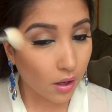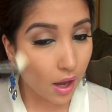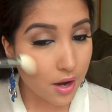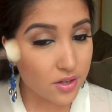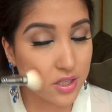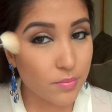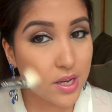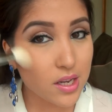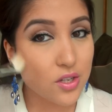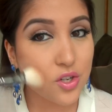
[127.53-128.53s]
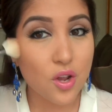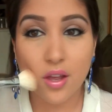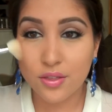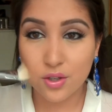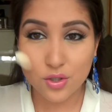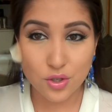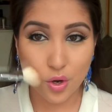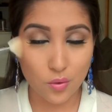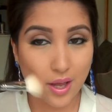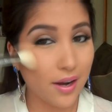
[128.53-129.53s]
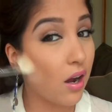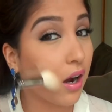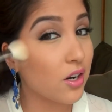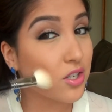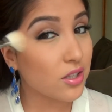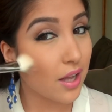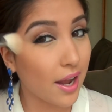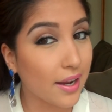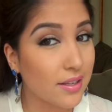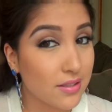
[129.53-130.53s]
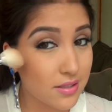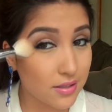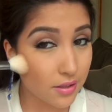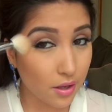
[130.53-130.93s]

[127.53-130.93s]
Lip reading: And just making sure that there's no like harsh lines.